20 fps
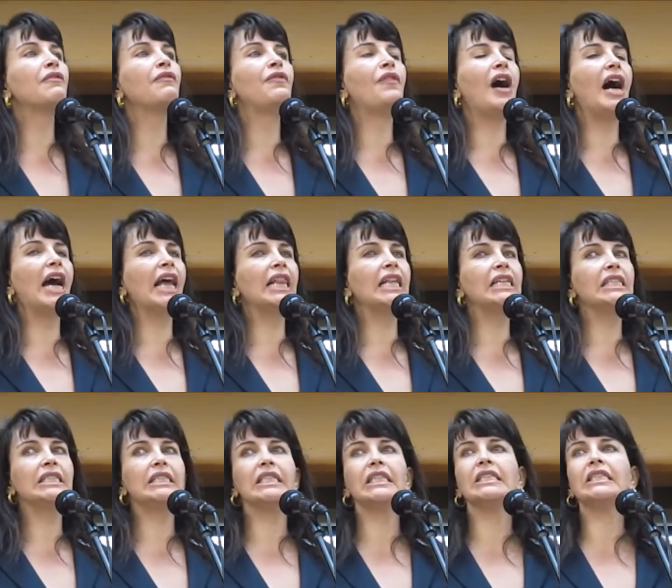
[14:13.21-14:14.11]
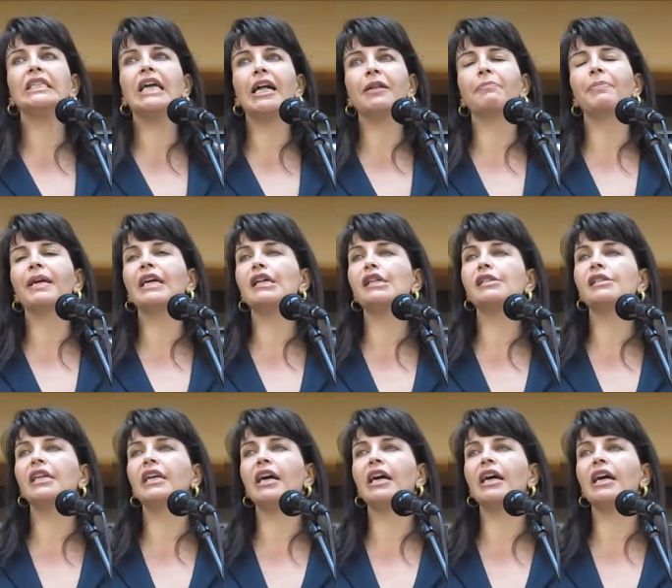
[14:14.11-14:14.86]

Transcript: violence is not because